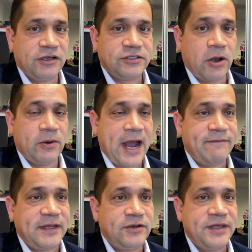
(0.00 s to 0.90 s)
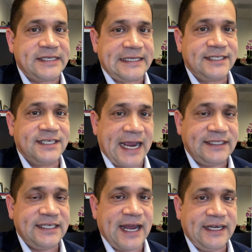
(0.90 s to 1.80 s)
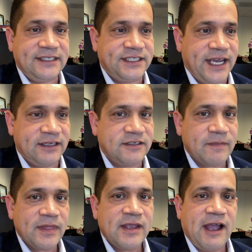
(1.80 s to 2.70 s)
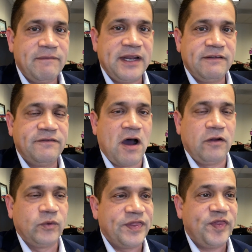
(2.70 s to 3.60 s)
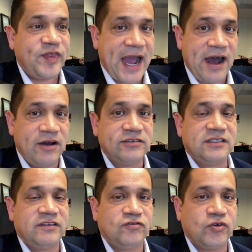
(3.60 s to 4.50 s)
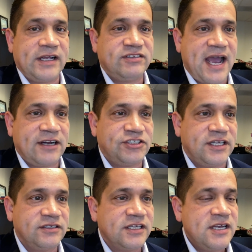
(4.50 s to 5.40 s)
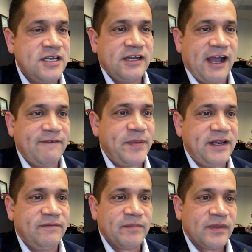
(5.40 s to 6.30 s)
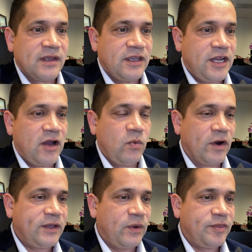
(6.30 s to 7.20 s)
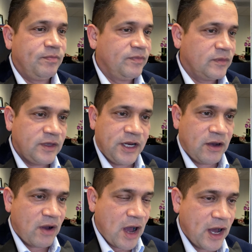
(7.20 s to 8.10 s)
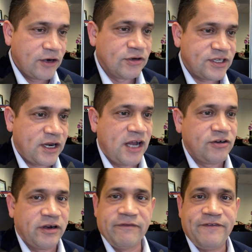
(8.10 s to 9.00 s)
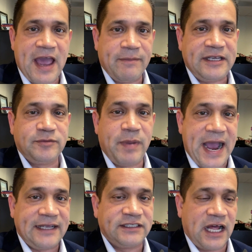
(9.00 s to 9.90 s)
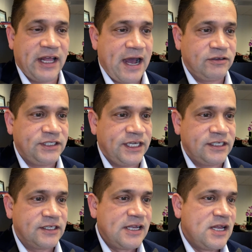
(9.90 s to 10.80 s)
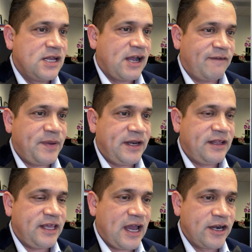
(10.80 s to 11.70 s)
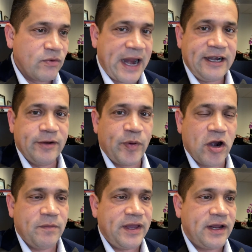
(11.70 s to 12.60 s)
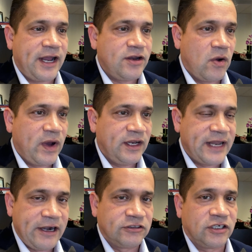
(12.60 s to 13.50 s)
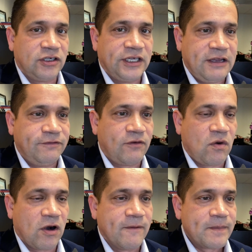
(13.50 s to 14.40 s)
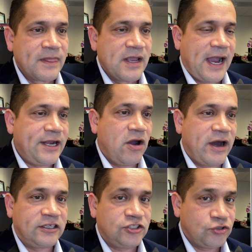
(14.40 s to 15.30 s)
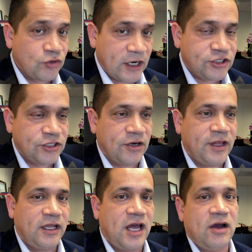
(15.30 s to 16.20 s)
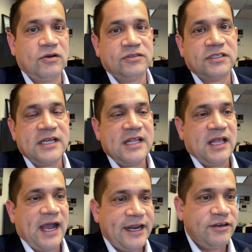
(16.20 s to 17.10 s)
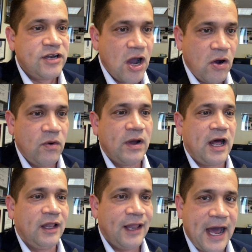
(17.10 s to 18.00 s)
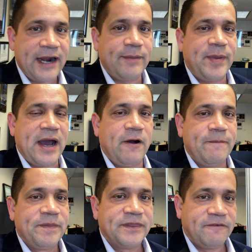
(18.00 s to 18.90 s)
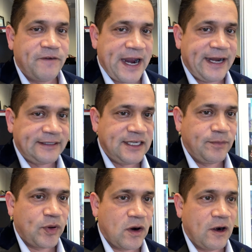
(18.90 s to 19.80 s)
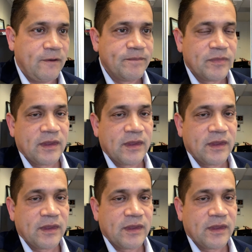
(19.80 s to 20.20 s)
So I've been doing this since 1996. I've been involved with thousands of transactions. I've been, working with hundreds and hundreds of families buying, sell houses. I've been in the underwriting department. I know what lenders are looking for. I know how to structure the loans. I know a lot about the financing part.